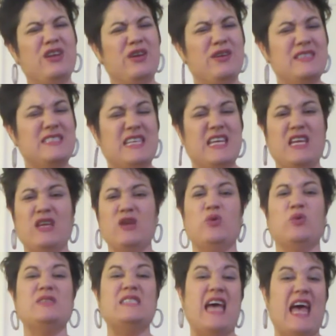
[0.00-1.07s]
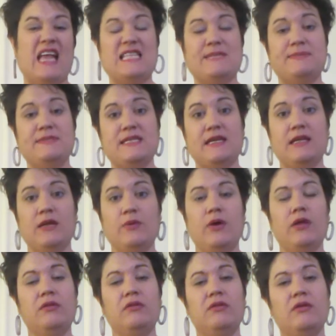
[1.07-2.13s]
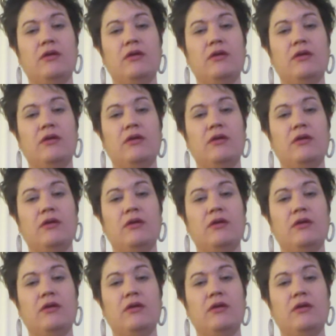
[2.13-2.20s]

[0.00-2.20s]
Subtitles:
don't sing or dance particularly well.